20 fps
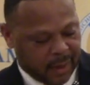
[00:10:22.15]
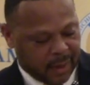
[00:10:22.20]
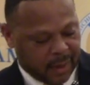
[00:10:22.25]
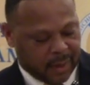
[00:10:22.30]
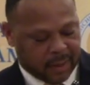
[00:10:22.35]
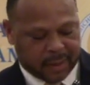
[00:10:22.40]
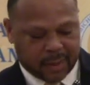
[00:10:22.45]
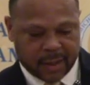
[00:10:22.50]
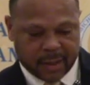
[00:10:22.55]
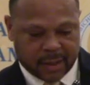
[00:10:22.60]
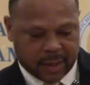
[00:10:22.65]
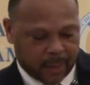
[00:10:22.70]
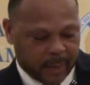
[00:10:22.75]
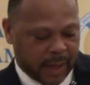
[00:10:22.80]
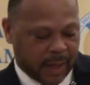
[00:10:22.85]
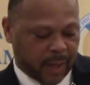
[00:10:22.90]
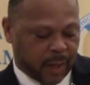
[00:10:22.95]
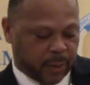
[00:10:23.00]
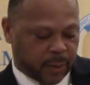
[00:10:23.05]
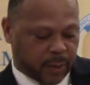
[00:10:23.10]
I said,
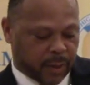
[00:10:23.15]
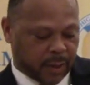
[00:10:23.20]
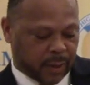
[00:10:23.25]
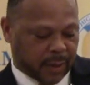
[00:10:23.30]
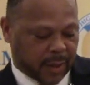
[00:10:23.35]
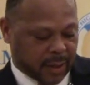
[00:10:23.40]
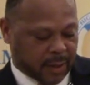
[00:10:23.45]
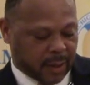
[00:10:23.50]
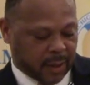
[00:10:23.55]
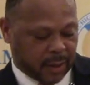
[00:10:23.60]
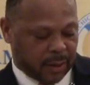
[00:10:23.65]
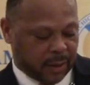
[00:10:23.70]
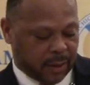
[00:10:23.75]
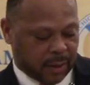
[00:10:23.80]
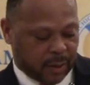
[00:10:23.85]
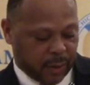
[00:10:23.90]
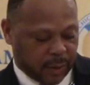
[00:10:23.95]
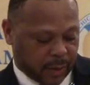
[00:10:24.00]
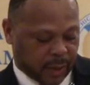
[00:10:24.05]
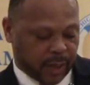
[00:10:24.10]
somebody helped you. I
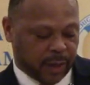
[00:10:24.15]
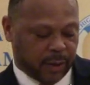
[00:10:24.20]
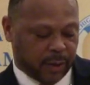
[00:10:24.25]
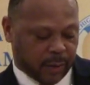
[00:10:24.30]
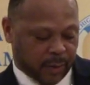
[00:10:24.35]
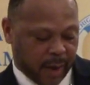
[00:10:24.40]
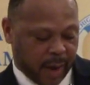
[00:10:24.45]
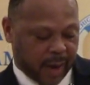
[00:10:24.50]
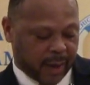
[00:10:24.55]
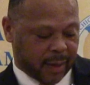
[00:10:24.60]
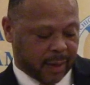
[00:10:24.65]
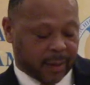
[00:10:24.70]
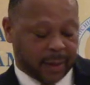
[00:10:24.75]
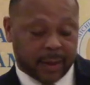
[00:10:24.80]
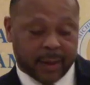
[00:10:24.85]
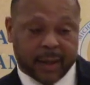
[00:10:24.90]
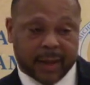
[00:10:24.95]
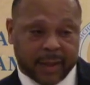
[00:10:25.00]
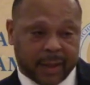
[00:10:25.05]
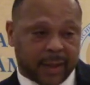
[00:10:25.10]
said, okay, you're right.
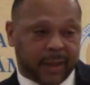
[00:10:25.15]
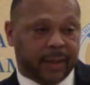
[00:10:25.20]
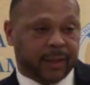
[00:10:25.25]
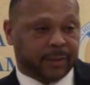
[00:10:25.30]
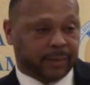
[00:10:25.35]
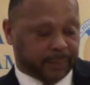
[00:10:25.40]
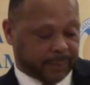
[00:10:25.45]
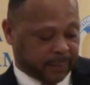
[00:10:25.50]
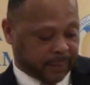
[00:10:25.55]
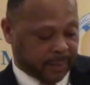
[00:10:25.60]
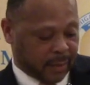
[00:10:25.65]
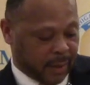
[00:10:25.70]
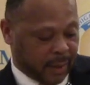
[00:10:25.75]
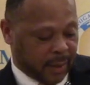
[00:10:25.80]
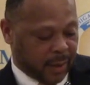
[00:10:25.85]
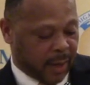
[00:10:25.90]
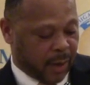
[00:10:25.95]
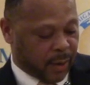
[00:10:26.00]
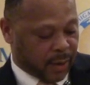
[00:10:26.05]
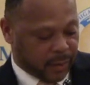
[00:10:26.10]
I did it.
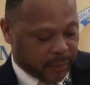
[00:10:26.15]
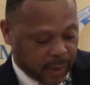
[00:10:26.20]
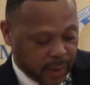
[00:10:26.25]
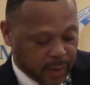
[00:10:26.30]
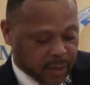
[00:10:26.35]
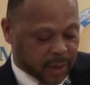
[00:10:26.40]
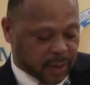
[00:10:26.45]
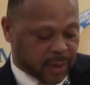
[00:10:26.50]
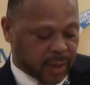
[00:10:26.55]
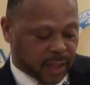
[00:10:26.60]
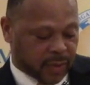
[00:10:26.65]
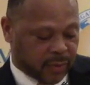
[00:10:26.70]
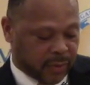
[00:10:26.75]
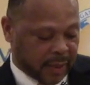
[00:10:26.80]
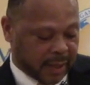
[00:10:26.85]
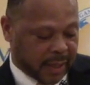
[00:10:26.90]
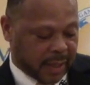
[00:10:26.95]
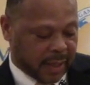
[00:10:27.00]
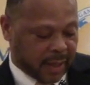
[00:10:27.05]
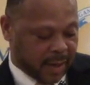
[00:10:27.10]
I was very successful
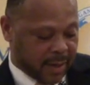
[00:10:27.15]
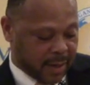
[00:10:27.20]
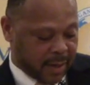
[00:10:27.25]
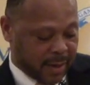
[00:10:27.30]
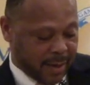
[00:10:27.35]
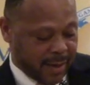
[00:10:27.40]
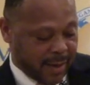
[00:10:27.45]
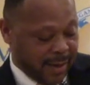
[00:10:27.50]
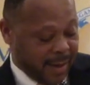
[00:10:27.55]
again.